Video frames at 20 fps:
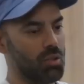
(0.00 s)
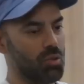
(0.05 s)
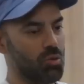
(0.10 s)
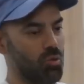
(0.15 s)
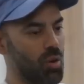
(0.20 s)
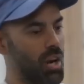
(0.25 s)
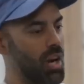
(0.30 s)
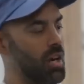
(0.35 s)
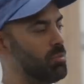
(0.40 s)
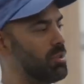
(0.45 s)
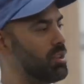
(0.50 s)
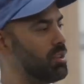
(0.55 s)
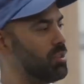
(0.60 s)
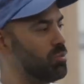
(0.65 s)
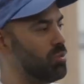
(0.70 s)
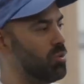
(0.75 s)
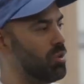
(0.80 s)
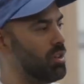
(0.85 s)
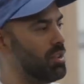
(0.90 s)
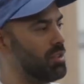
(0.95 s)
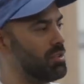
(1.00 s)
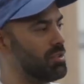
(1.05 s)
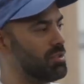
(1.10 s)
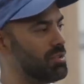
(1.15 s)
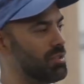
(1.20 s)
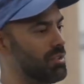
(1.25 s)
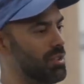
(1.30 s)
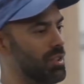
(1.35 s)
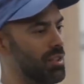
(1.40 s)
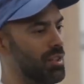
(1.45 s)
grimy it
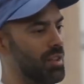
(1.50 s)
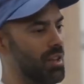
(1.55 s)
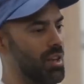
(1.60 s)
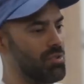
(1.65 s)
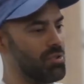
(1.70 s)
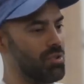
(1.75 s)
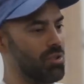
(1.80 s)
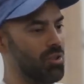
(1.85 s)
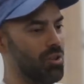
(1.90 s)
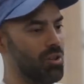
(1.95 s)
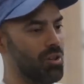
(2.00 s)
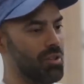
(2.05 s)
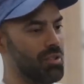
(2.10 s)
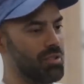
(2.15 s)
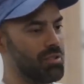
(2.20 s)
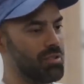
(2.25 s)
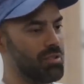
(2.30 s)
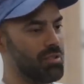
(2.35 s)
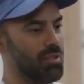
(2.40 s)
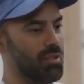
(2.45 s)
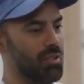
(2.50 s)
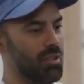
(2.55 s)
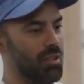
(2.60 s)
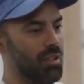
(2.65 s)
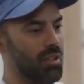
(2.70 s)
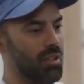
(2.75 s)
was as an artist